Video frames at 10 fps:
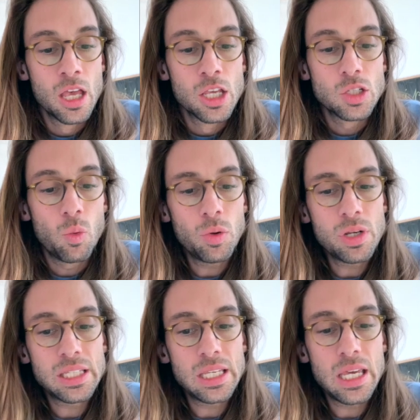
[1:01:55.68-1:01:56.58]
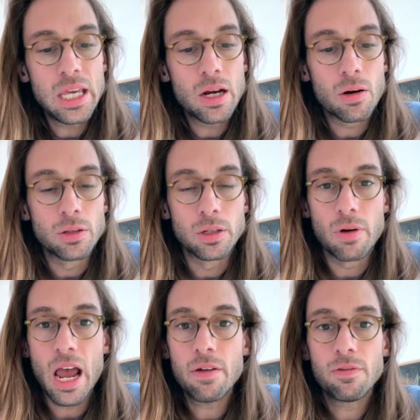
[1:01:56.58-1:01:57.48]
So what we see here on the
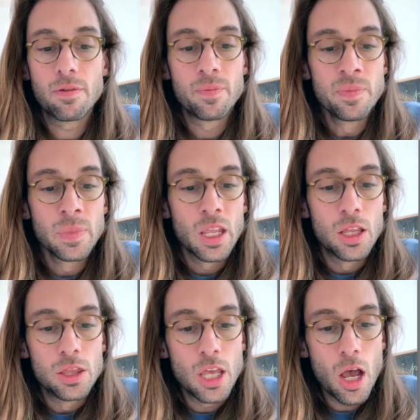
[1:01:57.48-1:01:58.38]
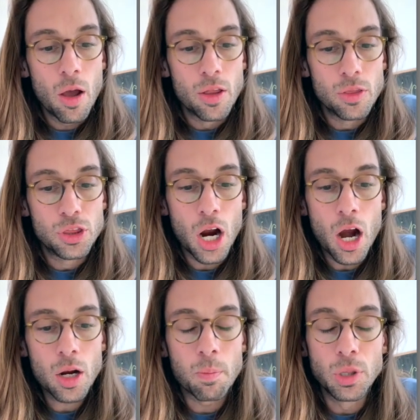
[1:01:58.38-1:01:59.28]
graph, the
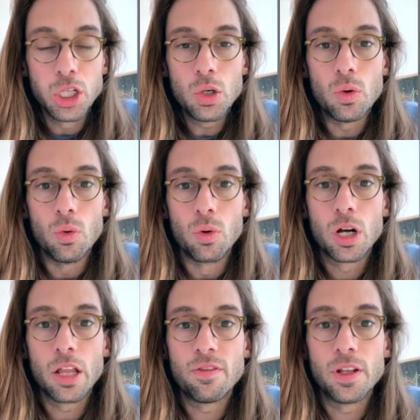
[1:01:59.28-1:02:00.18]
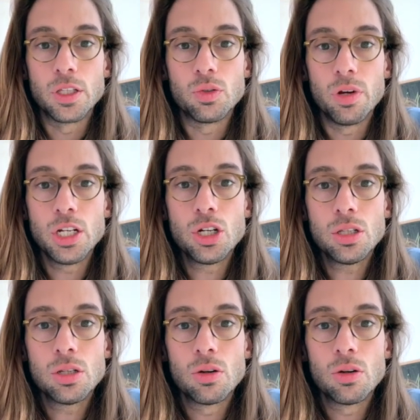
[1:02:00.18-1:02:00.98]
dark blue confidence region